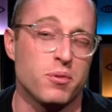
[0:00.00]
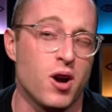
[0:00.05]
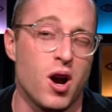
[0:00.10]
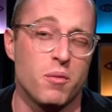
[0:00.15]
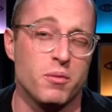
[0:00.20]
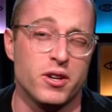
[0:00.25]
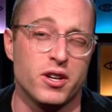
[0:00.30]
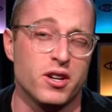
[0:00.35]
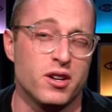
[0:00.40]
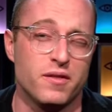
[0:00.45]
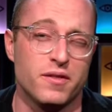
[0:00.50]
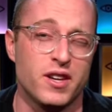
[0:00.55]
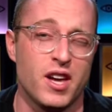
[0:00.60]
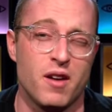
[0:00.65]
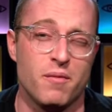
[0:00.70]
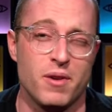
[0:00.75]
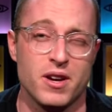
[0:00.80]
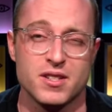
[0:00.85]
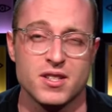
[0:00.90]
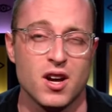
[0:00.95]
probably could have
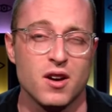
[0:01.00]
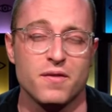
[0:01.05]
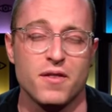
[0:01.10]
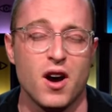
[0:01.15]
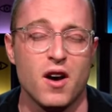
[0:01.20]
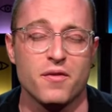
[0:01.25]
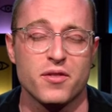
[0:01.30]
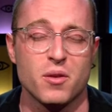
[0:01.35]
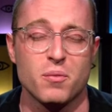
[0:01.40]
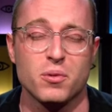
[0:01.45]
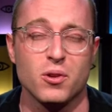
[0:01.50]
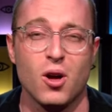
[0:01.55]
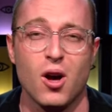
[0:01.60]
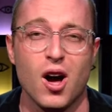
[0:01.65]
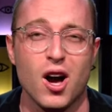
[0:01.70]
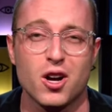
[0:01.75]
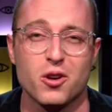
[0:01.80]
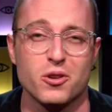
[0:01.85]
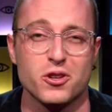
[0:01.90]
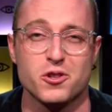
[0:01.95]
kept myself off the
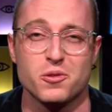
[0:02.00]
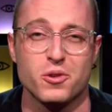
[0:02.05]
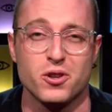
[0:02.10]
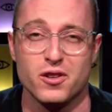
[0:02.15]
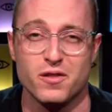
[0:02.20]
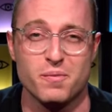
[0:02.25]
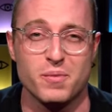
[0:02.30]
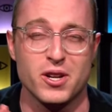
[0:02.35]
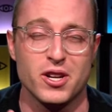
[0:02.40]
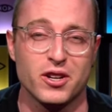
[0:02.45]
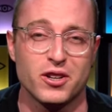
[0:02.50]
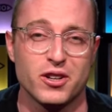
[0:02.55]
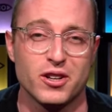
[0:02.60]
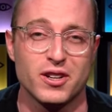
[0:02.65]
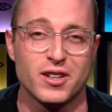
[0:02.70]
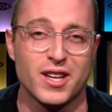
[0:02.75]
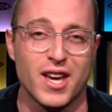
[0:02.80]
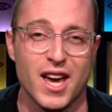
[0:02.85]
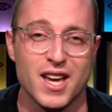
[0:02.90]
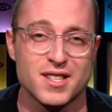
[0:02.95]
block, which would have been a
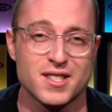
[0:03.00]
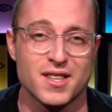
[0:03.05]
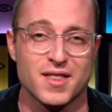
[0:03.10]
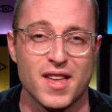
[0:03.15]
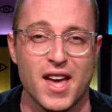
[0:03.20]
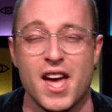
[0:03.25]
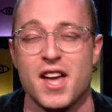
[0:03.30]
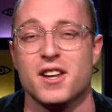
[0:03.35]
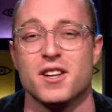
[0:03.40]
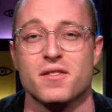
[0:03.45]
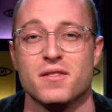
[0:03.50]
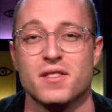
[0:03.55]
good case at the end